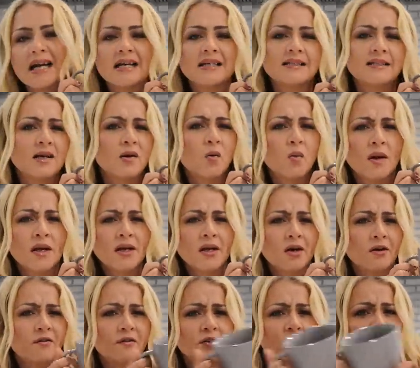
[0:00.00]
and I said, why
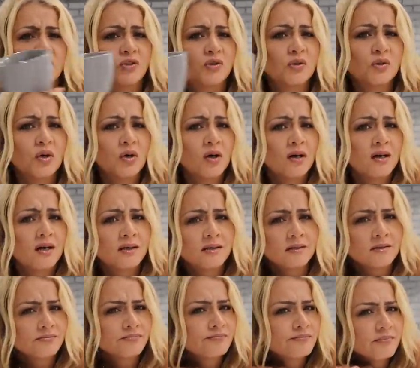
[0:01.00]
not? For
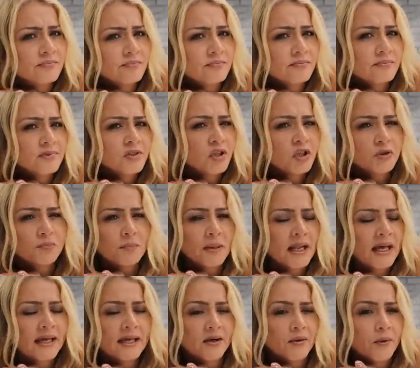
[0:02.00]
$2, just
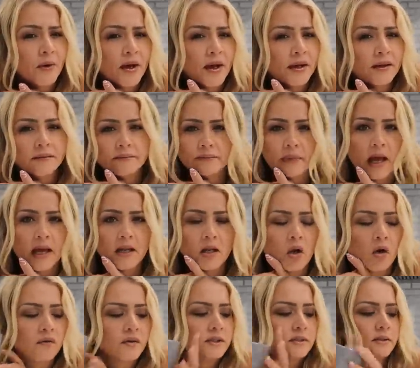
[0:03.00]
plain gray, I
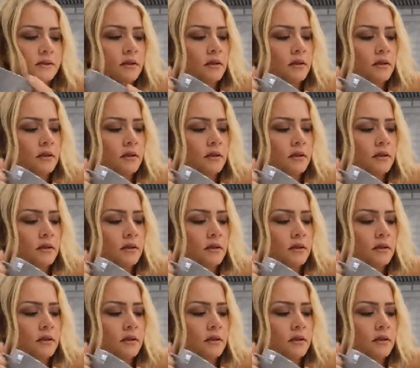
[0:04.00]
love it.